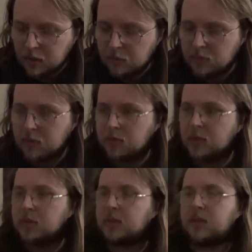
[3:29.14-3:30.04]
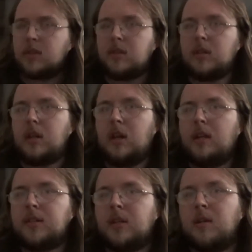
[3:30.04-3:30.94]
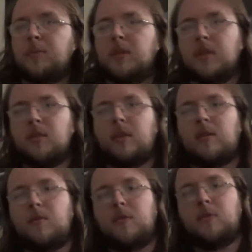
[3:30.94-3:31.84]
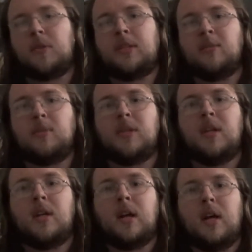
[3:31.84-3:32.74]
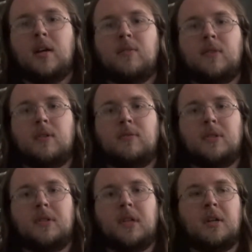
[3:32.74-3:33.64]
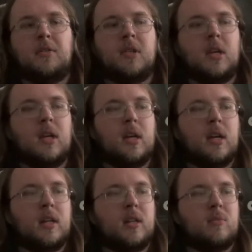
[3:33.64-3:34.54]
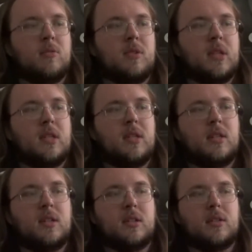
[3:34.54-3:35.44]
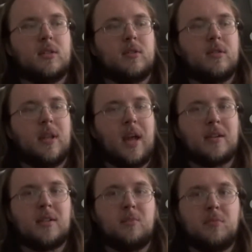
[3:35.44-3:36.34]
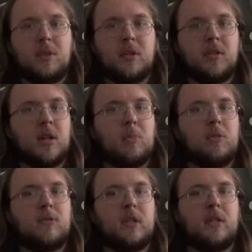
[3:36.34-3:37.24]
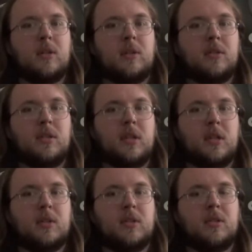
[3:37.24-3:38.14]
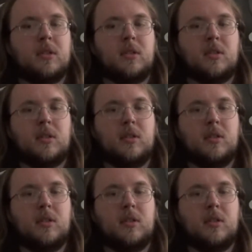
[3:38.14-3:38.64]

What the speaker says: the movie was. It's not a particularly great film or anything, but I had fun with it. The movie does a actually pretty good job of getting into the characters and